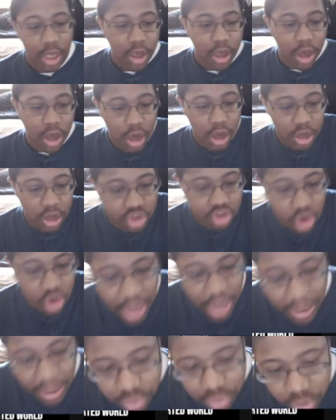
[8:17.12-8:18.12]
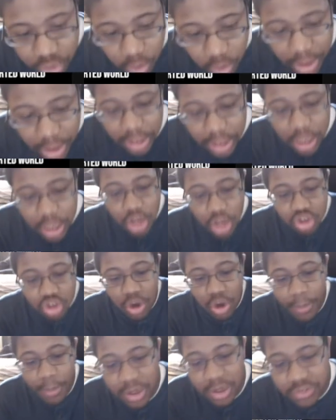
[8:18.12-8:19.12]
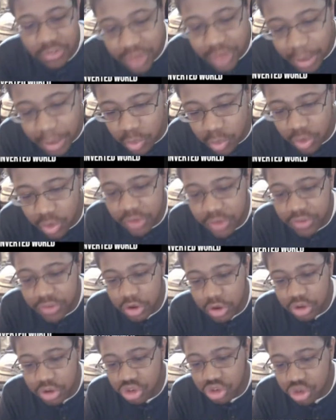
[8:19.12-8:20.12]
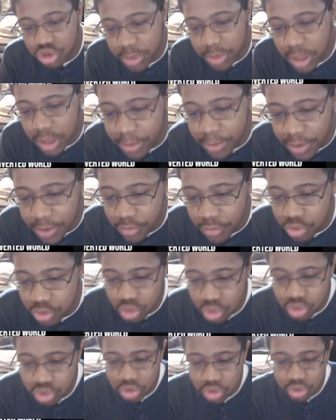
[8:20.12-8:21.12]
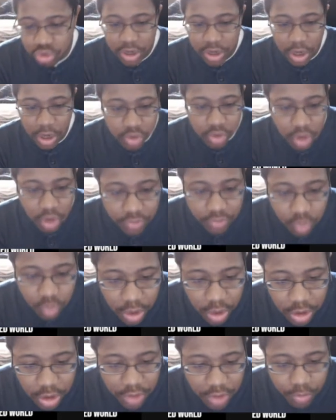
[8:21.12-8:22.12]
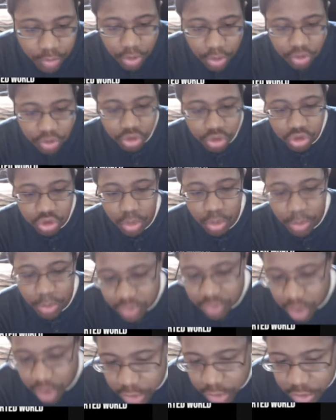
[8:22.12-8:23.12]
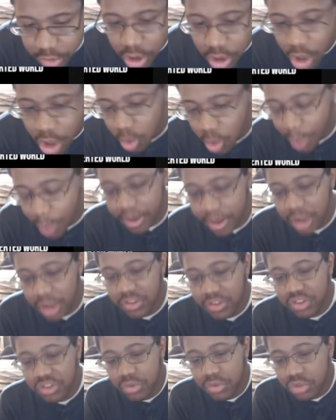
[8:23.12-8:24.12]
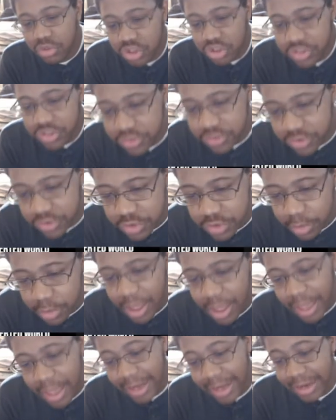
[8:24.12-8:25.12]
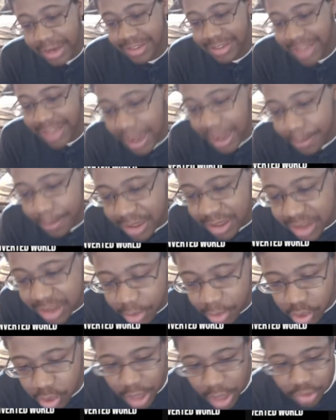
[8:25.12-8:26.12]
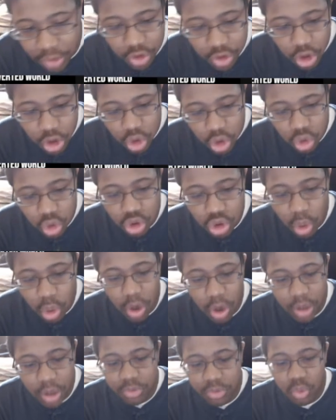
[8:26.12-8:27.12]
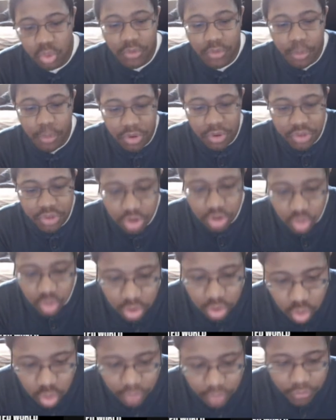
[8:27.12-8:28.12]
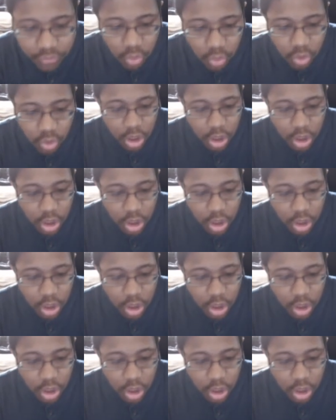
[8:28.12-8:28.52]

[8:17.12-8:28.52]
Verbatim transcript: Uh, shortly after the raid, Trump in a statement released on his social media platform Truth Social characterized the raid as prosecutorial misconduct, weaponization of the justice system, and an attack by Democrats who don't want him to run for president in 2024.